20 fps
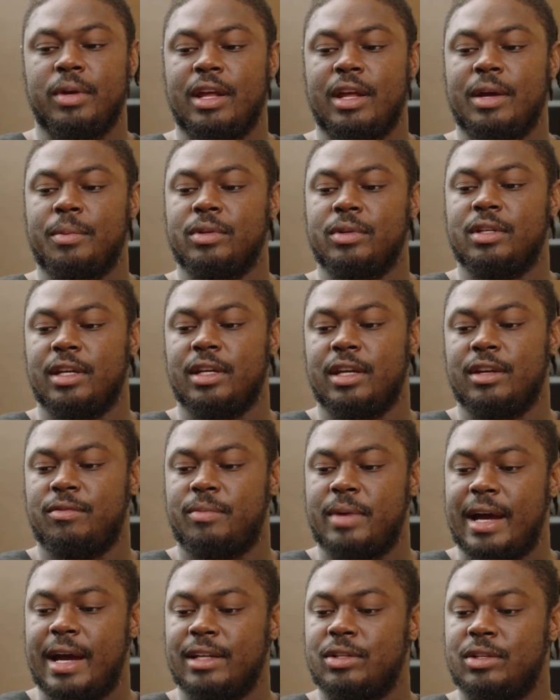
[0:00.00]
being able to
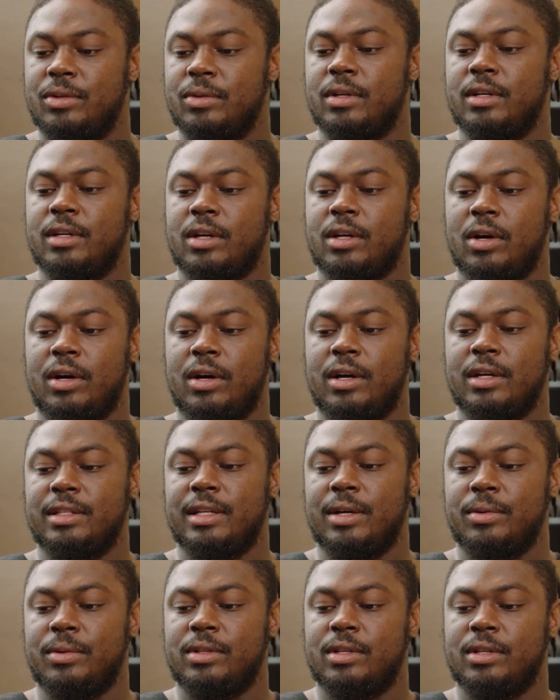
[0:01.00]
give back to a
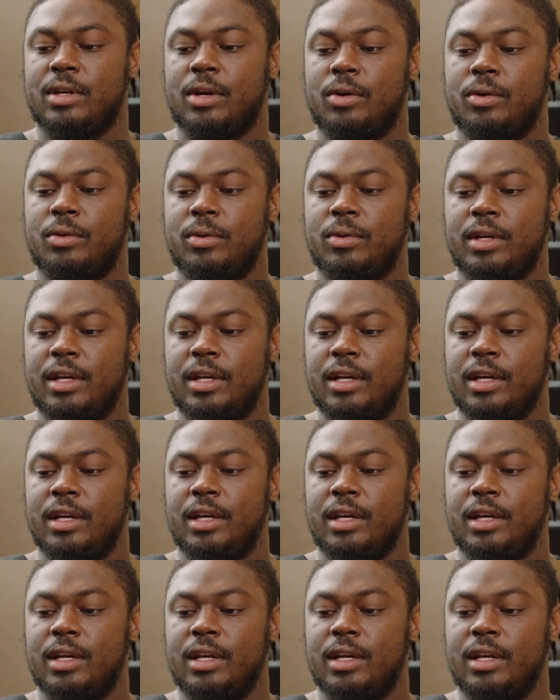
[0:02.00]
cause that was so,